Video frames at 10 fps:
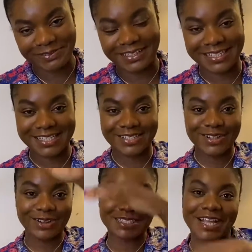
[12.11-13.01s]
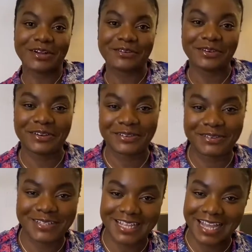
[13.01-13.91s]
This is Locks and
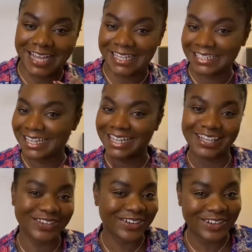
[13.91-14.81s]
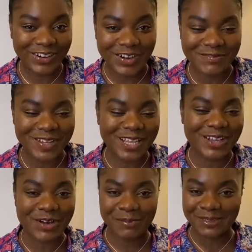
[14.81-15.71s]
Chronicles, and you can call me
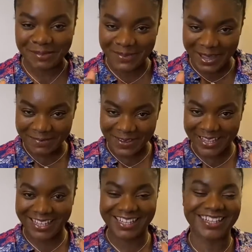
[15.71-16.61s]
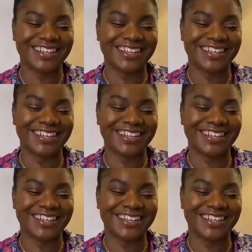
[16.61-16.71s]
Opsy Baby,